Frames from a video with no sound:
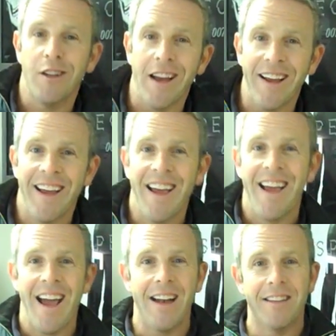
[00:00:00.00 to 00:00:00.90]
today,
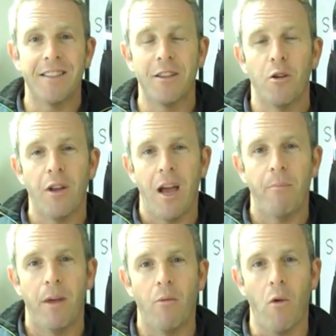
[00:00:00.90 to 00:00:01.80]
and it still kept
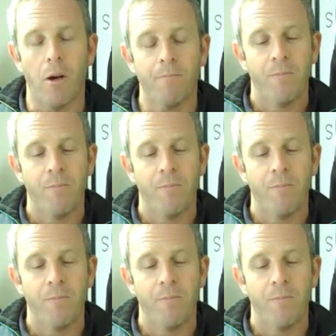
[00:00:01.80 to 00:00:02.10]
me warm.